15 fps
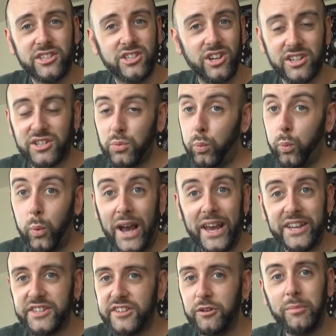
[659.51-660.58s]
Just
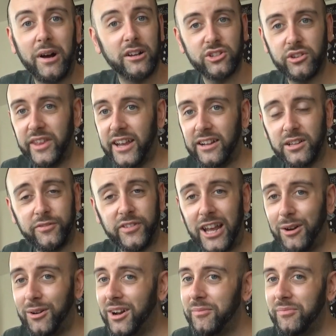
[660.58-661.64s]
way too much on the
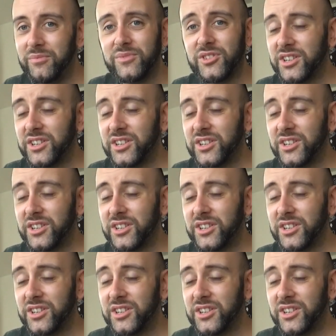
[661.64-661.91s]
elderflower.